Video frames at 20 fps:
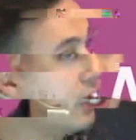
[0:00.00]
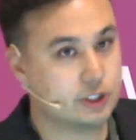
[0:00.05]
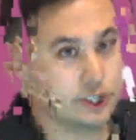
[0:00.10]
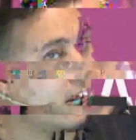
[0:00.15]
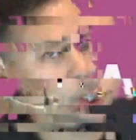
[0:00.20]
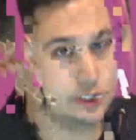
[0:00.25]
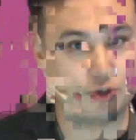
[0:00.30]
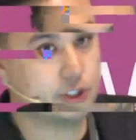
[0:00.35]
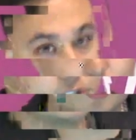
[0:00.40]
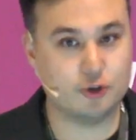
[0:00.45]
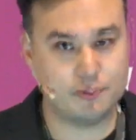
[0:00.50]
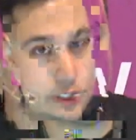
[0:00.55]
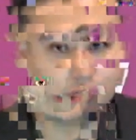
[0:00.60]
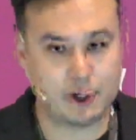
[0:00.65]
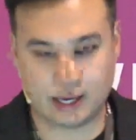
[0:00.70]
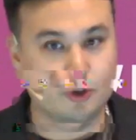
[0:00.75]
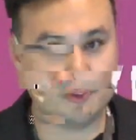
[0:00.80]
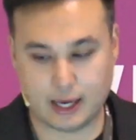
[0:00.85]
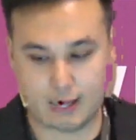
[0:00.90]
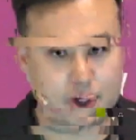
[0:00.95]
every
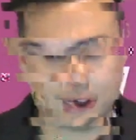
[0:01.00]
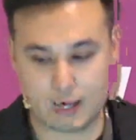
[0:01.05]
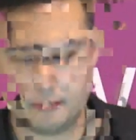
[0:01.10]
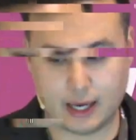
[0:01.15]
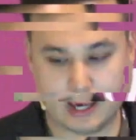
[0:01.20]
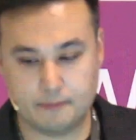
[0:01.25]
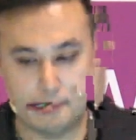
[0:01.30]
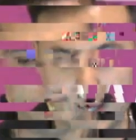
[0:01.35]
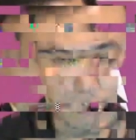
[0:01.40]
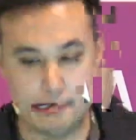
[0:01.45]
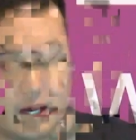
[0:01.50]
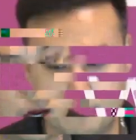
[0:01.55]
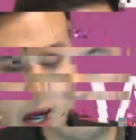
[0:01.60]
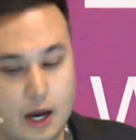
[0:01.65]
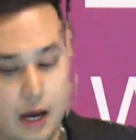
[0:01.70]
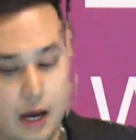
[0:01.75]
5 minutes or